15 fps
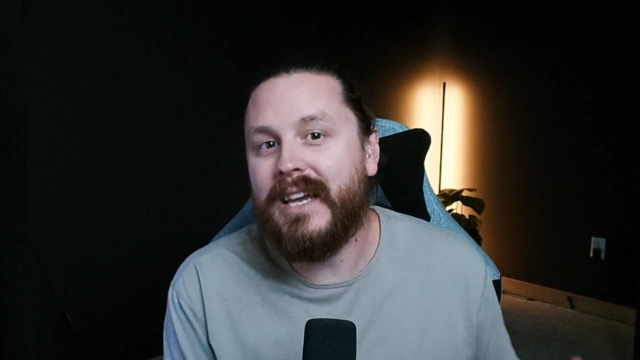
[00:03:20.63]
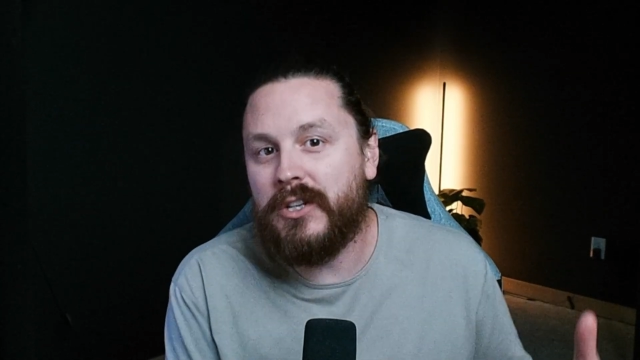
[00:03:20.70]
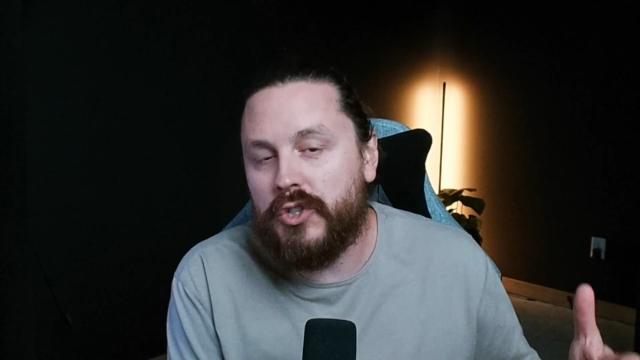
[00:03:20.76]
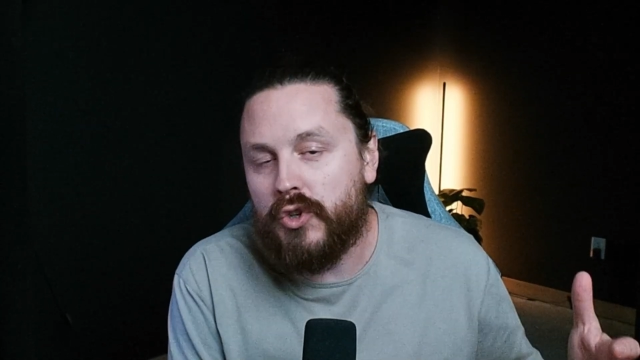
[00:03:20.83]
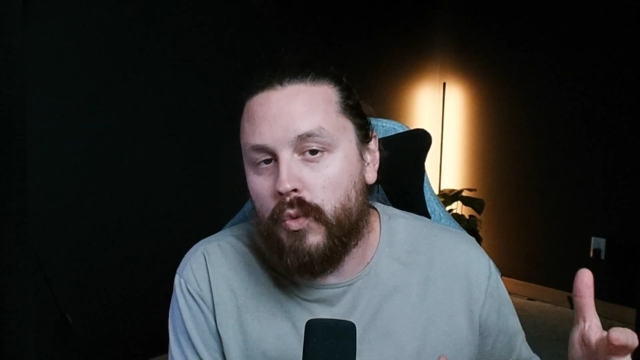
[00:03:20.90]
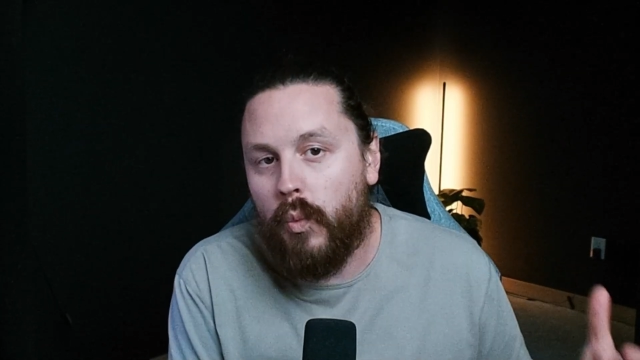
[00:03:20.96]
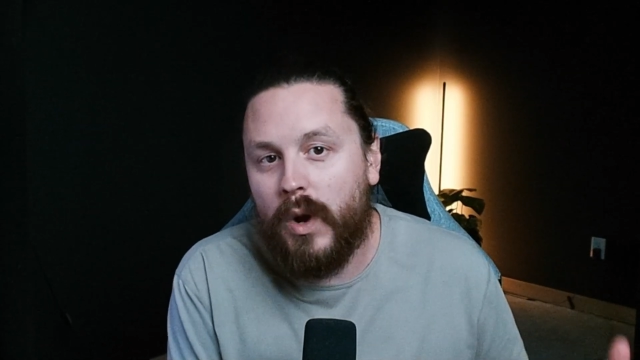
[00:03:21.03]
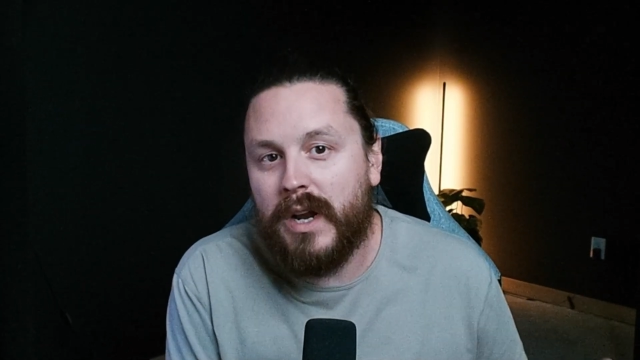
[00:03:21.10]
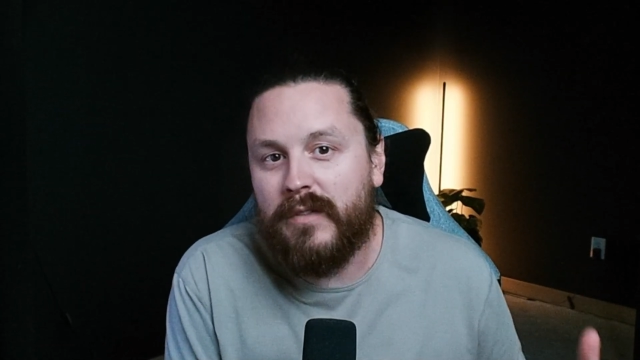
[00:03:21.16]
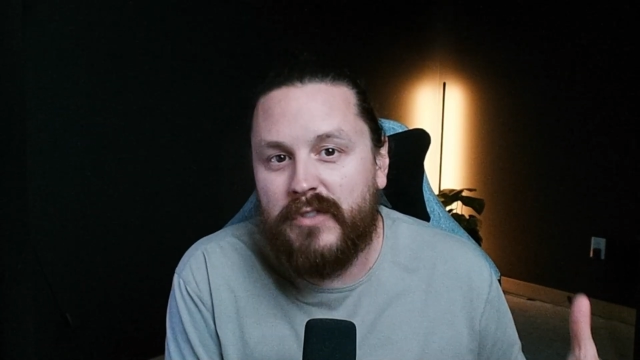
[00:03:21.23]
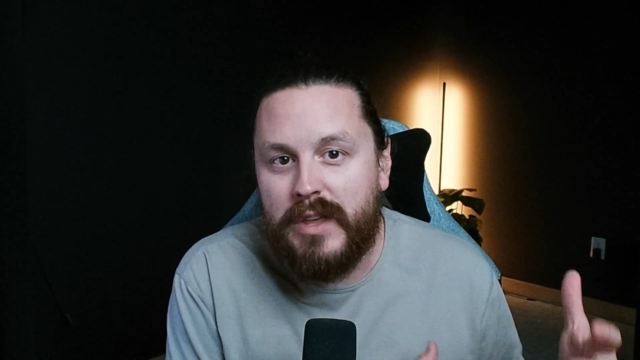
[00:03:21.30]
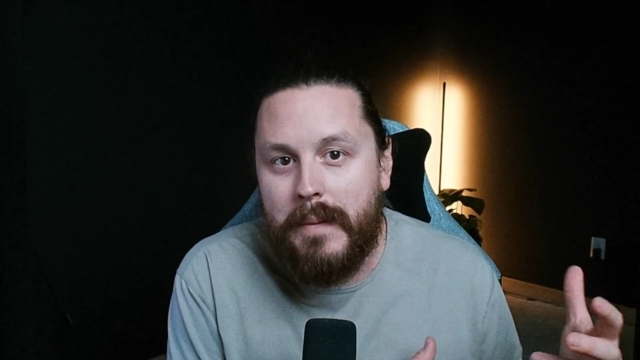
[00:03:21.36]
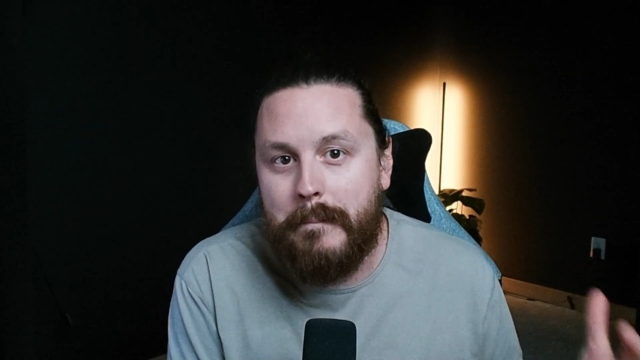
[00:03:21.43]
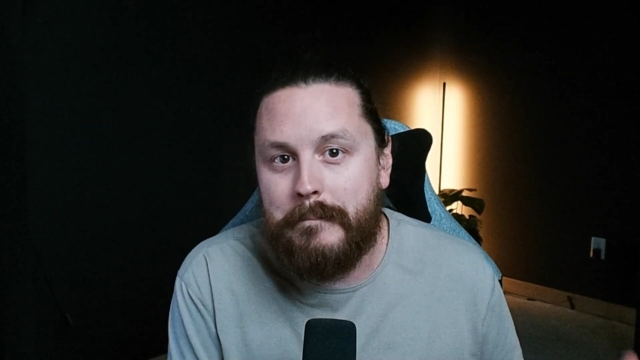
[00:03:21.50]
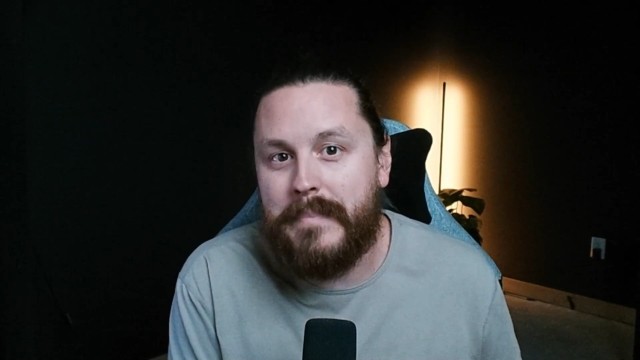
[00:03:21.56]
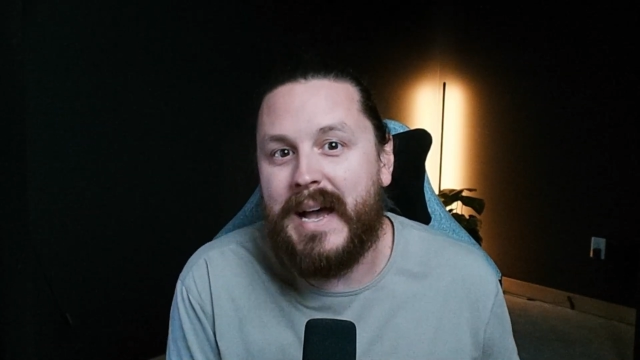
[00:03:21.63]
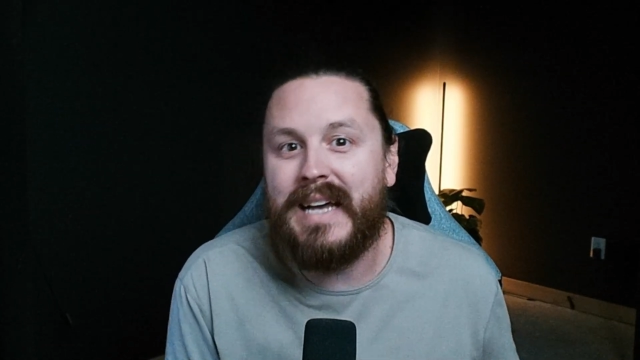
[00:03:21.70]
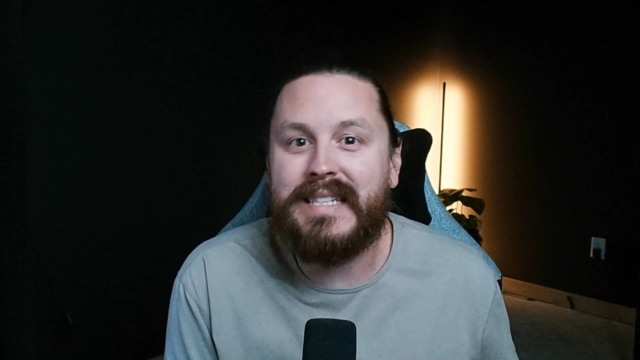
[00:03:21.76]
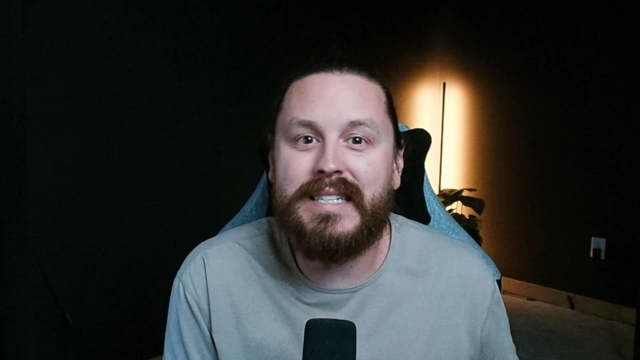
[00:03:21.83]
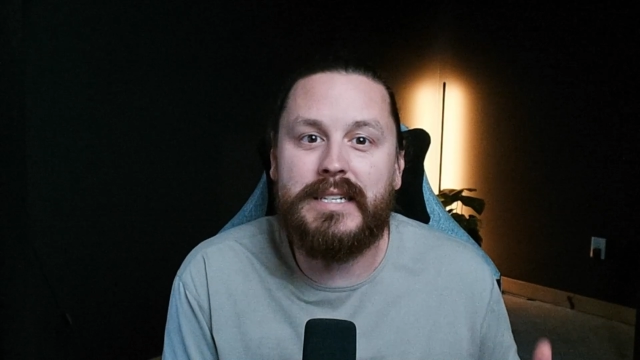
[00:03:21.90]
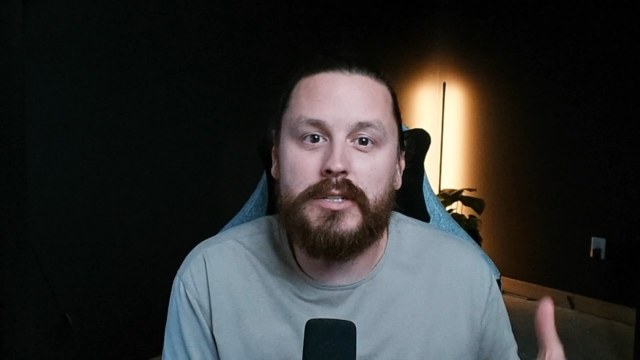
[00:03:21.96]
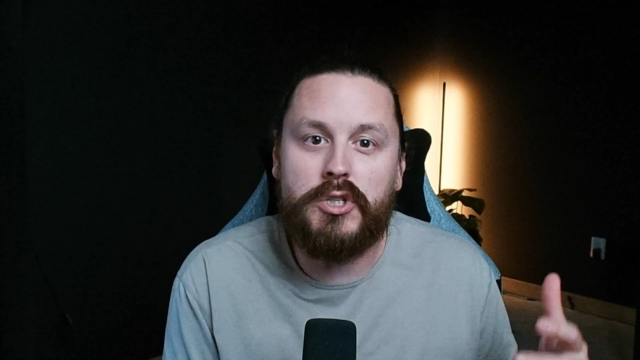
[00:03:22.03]
into one of the
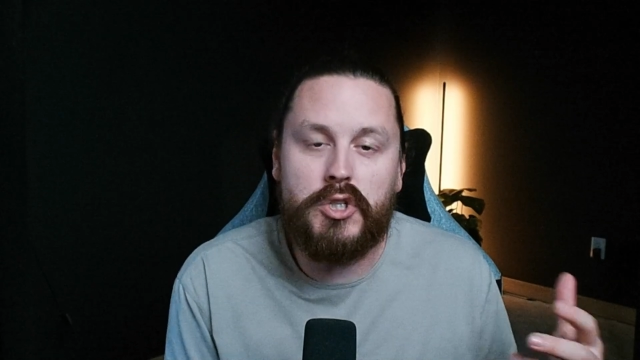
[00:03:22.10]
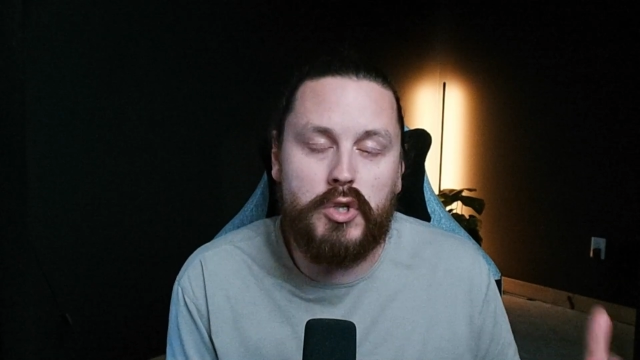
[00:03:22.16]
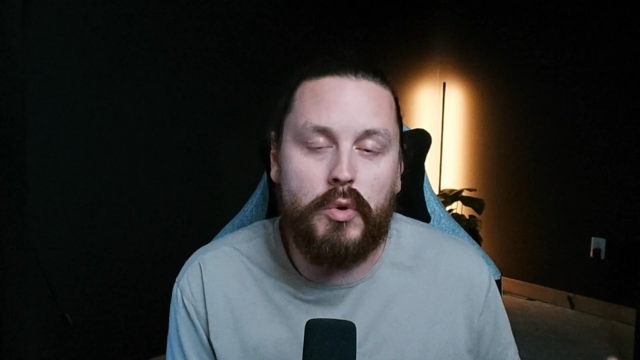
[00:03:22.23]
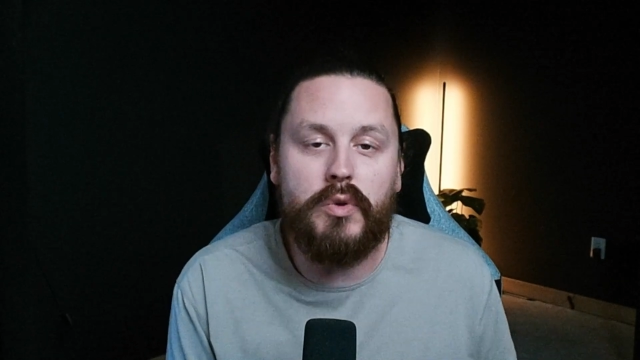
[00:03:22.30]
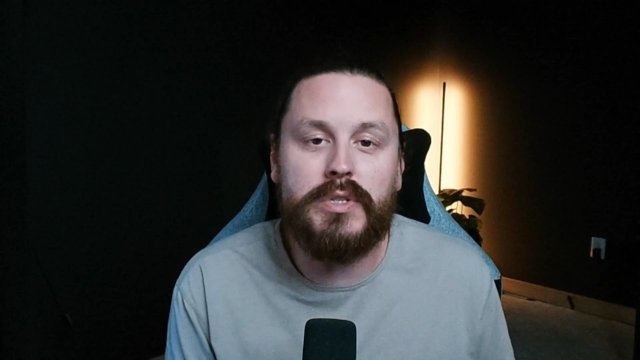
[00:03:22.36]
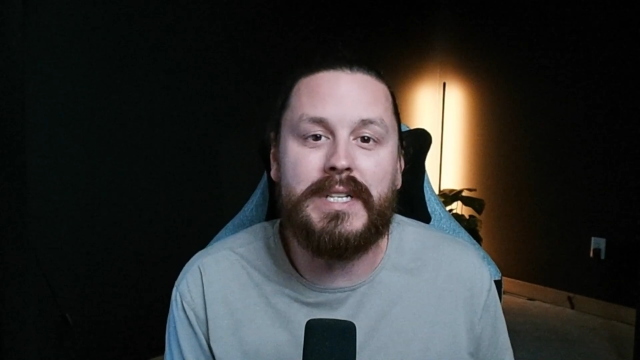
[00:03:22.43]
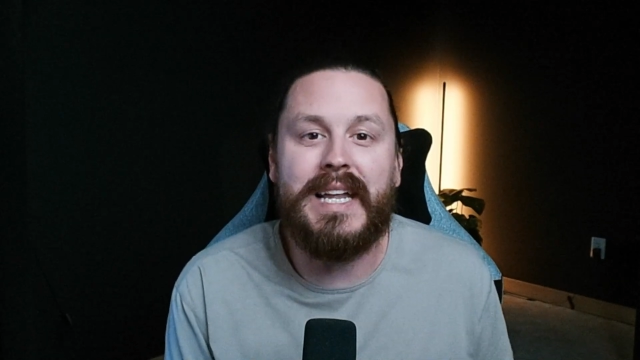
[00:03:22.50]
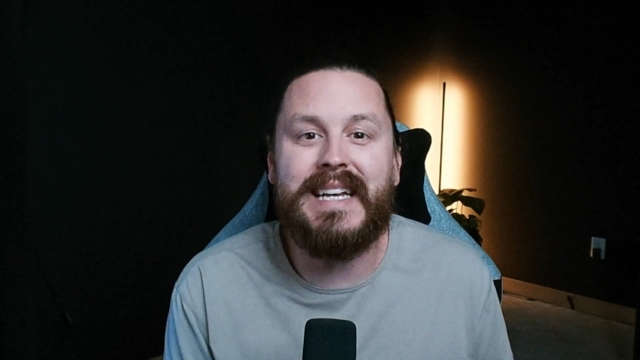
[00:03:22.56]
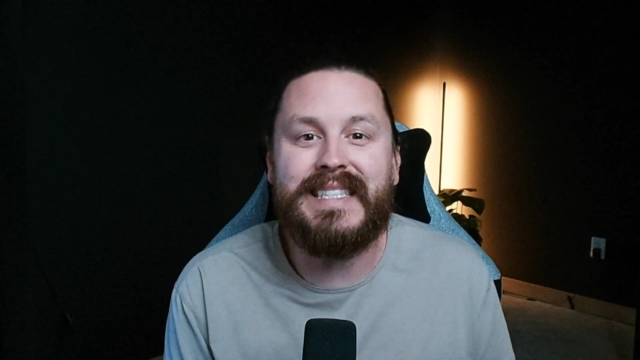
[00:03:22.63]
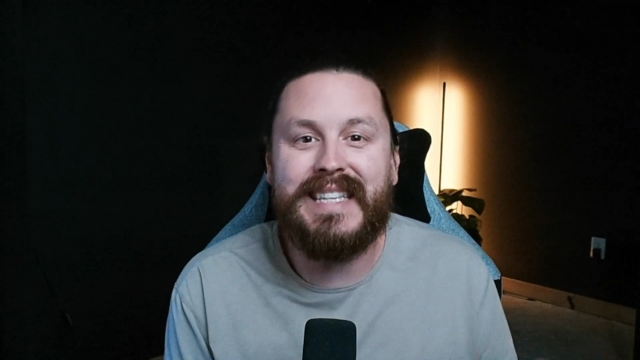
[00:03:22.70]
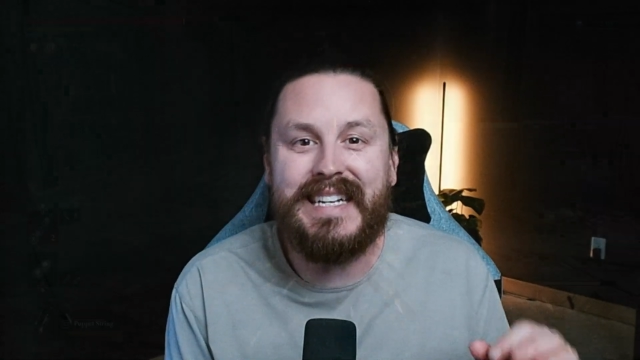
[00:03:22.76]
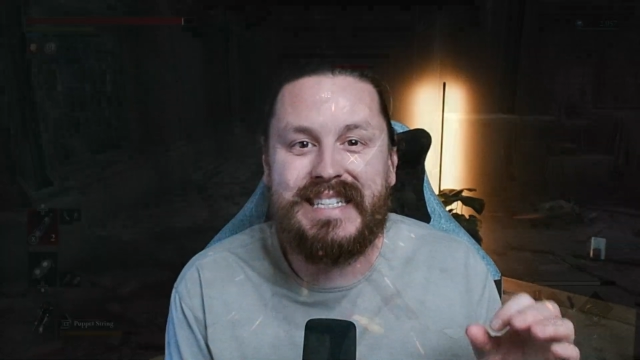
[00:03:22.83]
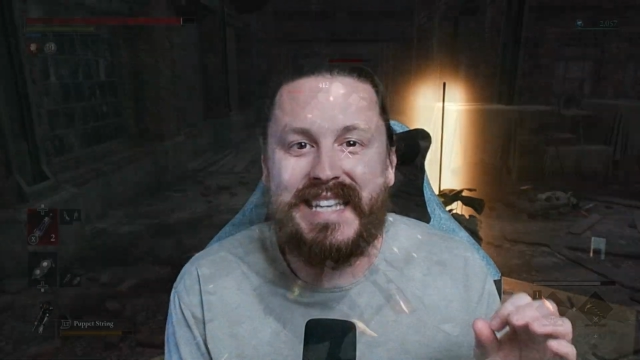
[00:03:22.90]
best Souls-likes that has